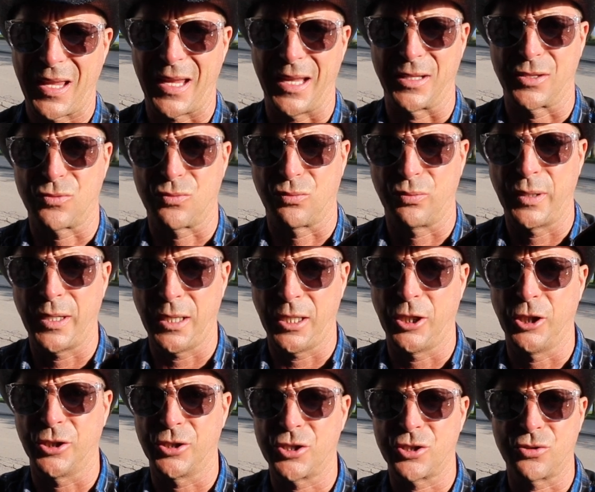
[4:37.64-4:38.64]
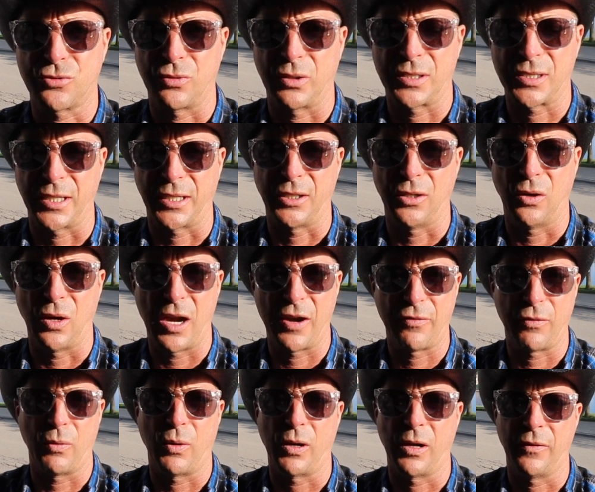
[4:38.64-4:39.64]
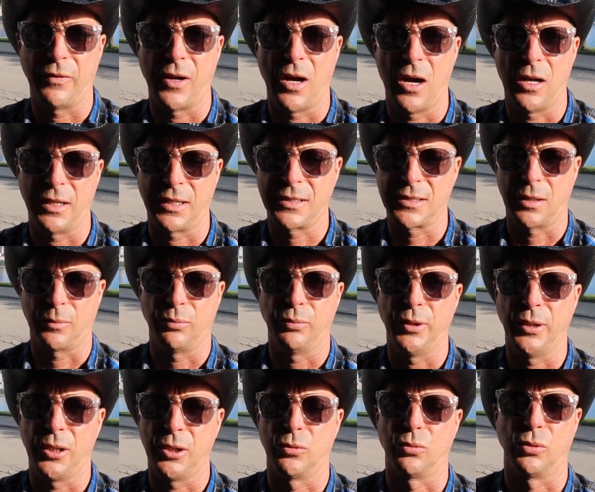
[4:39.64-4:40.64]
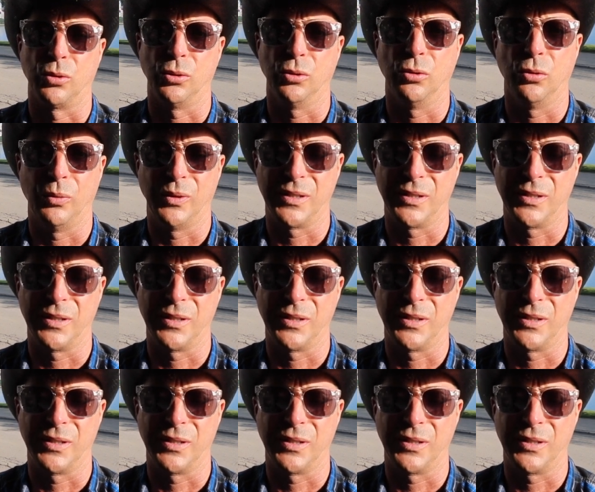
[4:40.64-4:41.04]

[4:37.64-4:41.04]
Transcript: It's really good signal everywhere I've gone except really rural